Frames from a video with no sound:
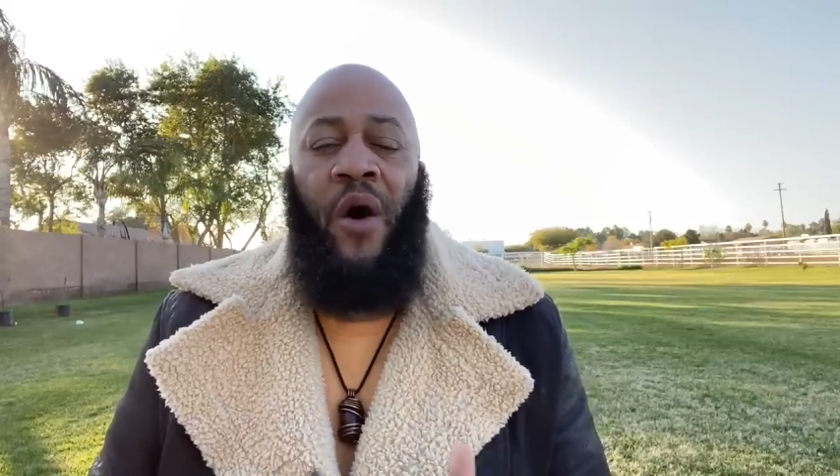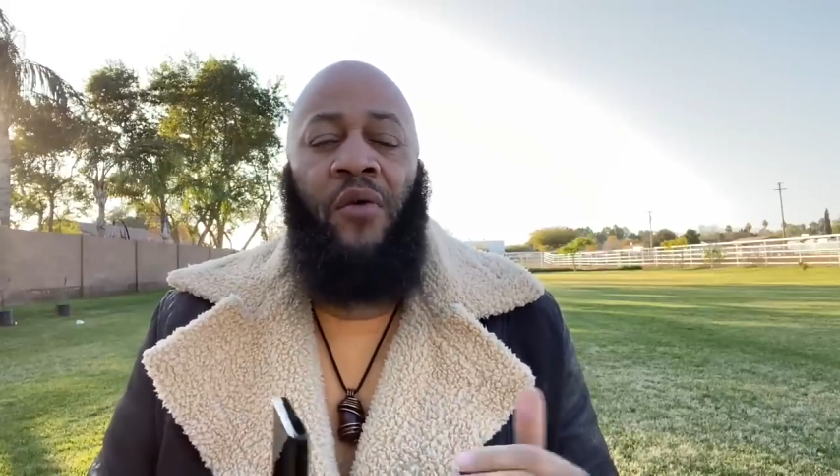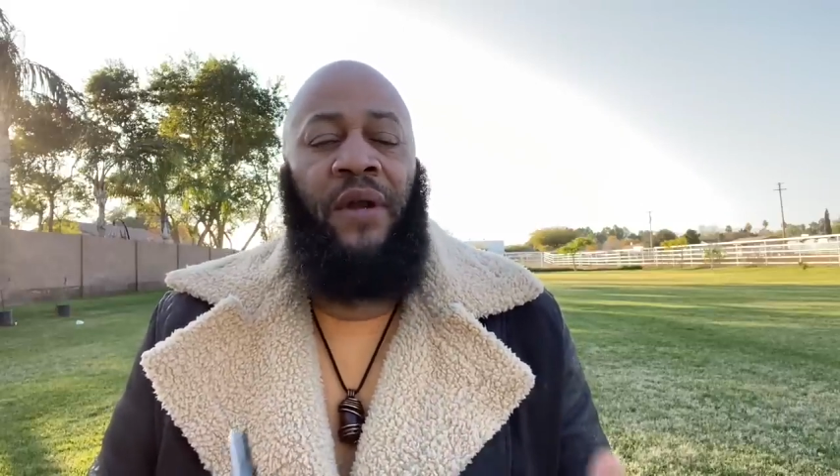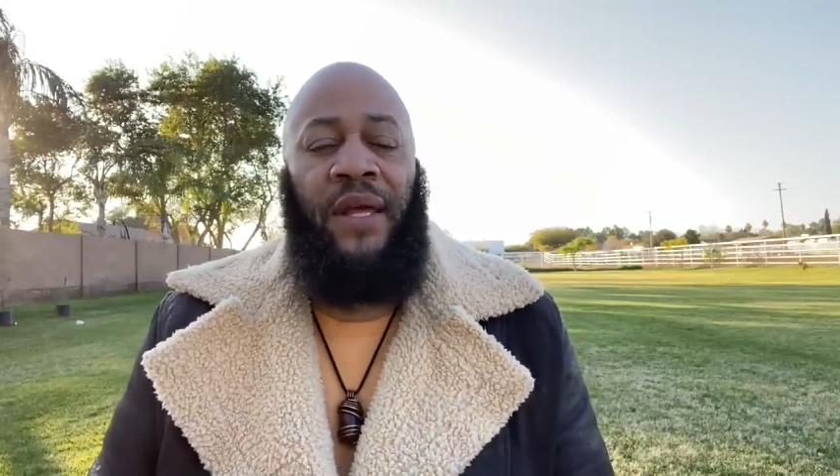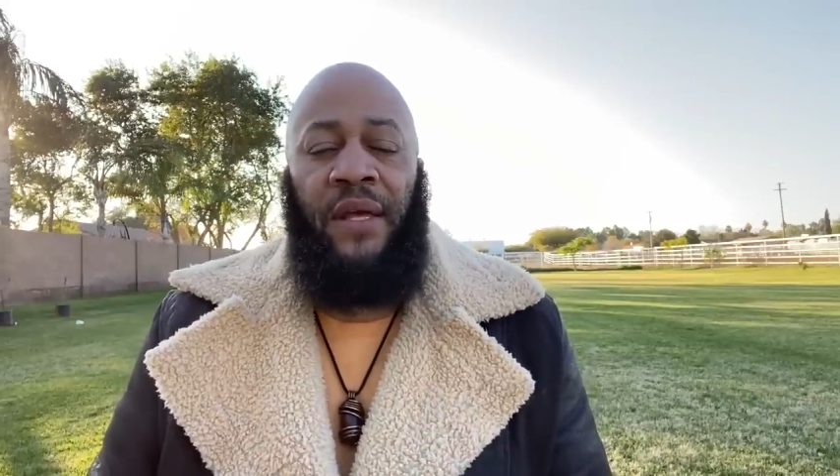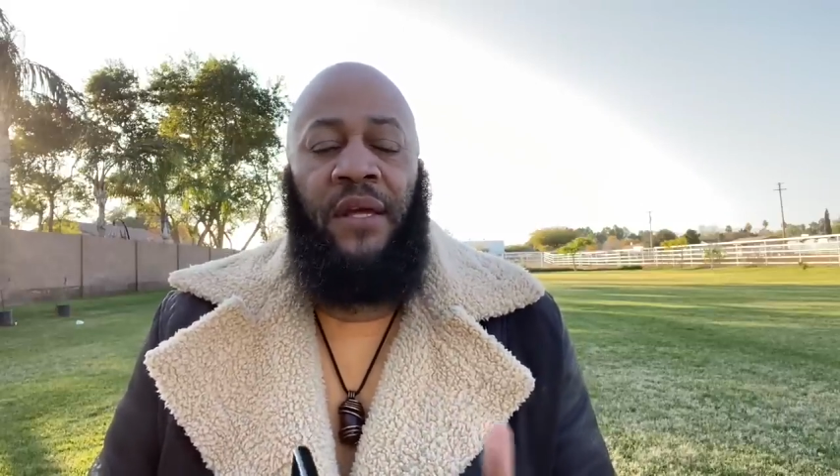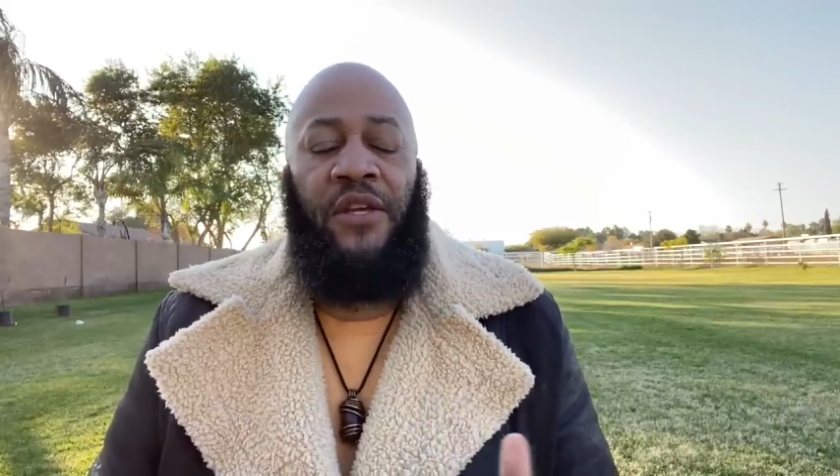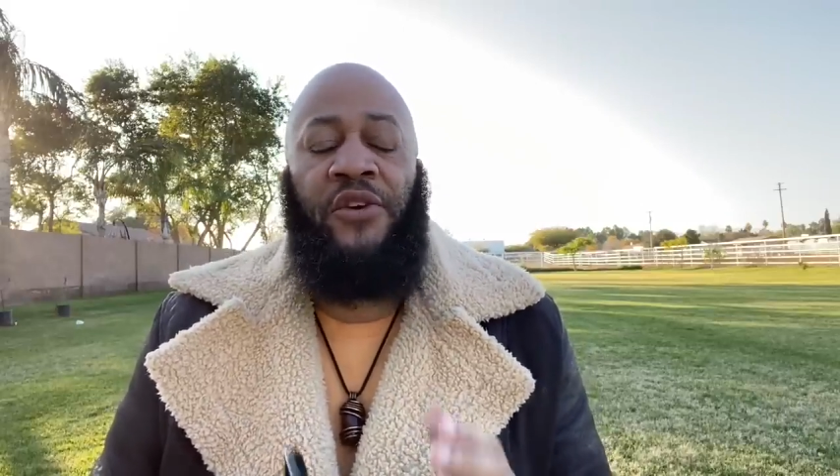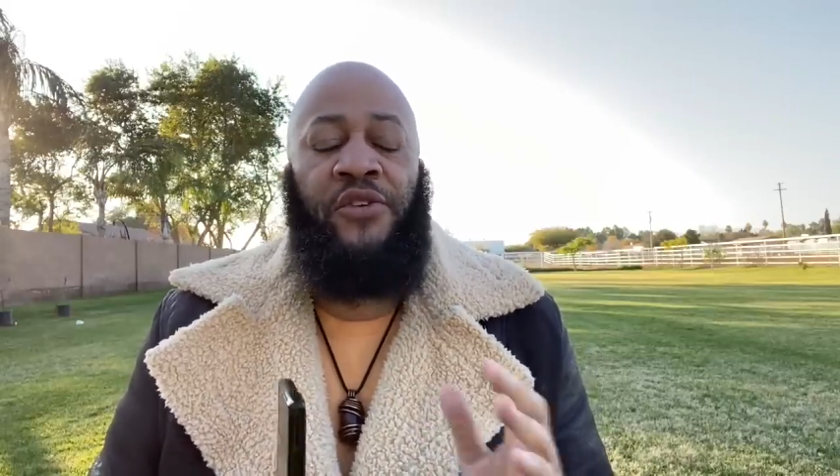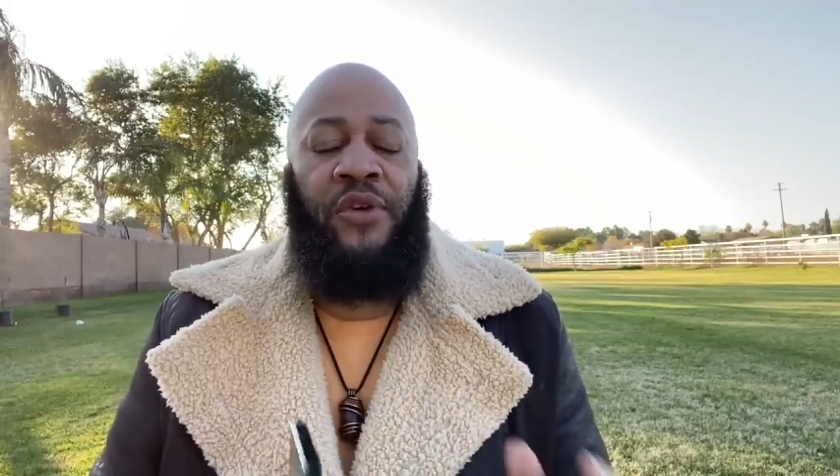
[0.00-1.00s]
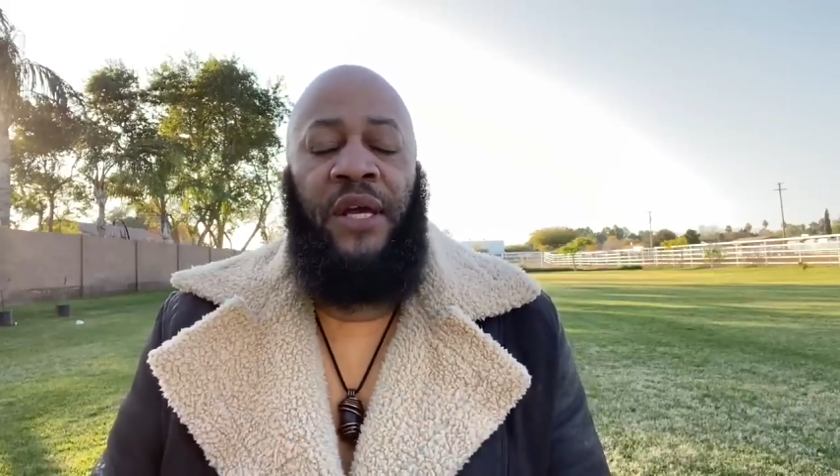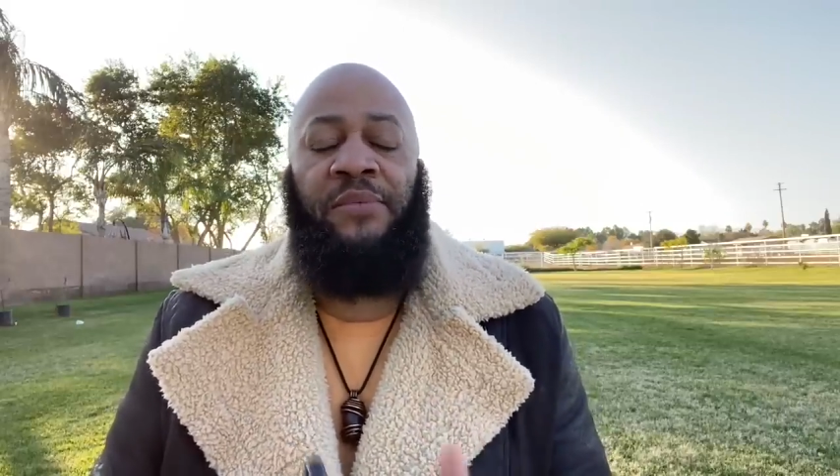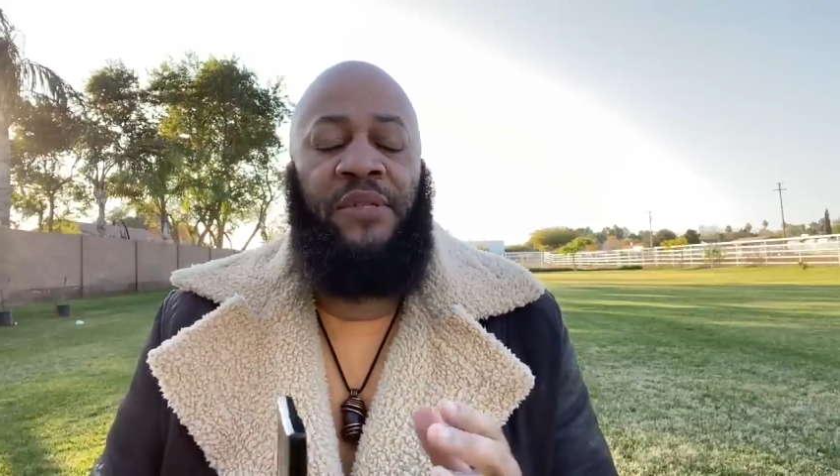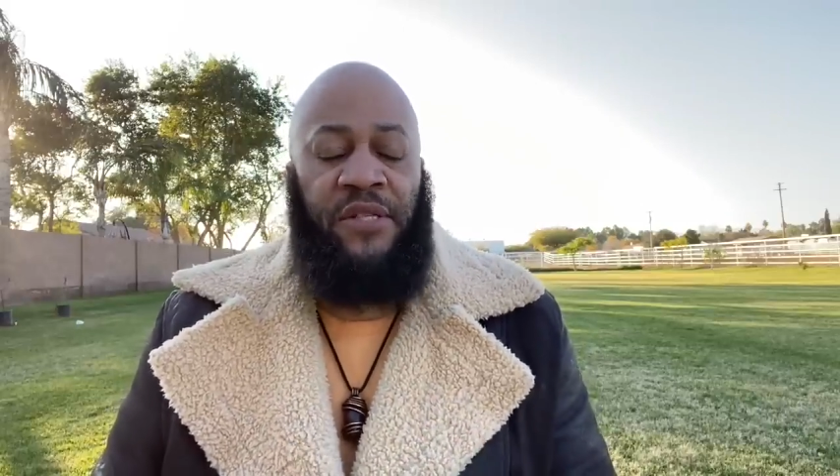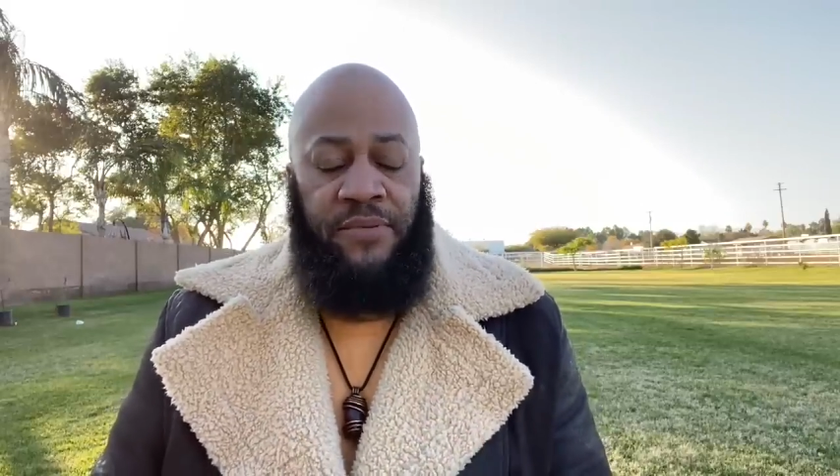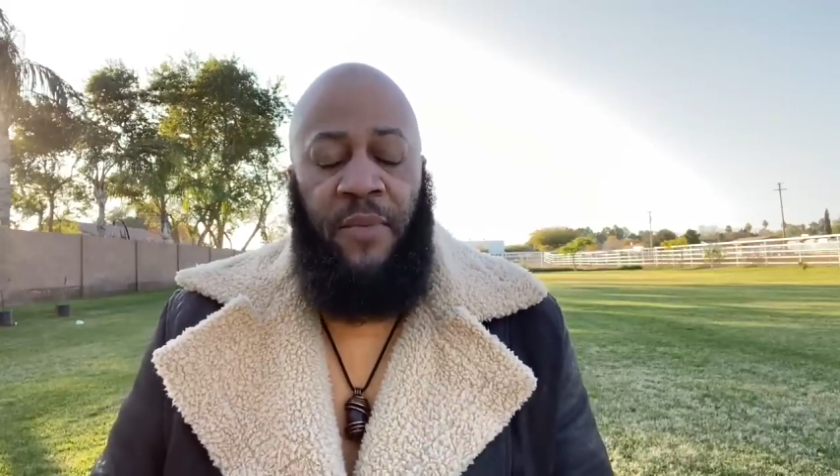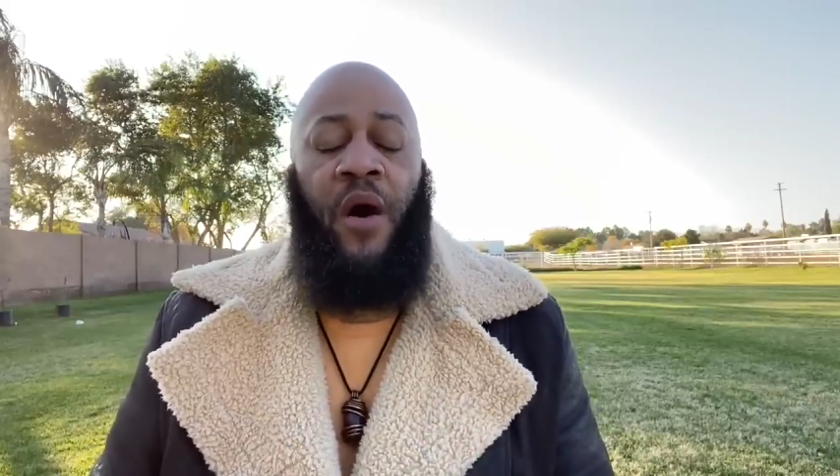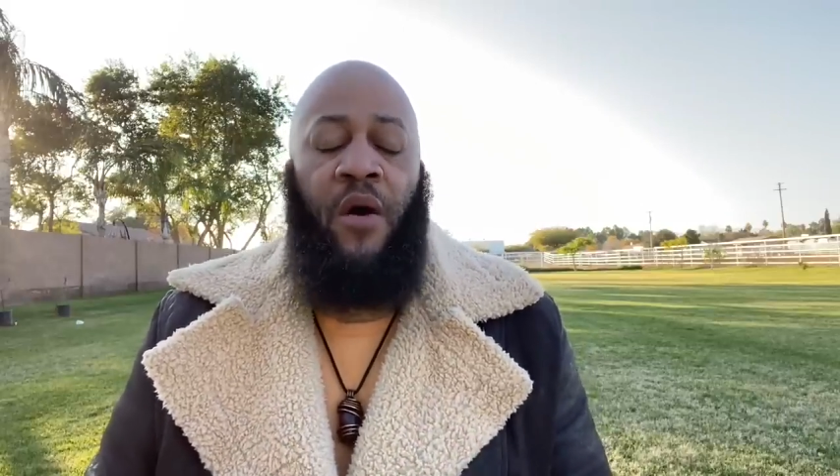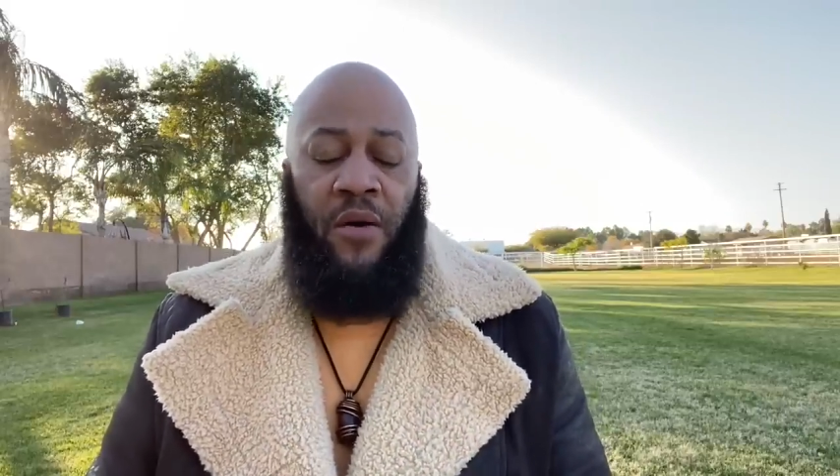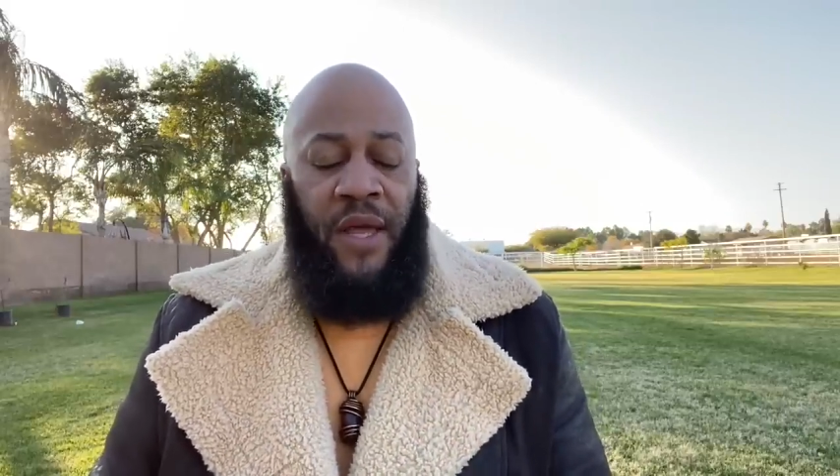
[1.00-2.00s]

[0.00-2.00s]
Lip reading: only your dreams are small.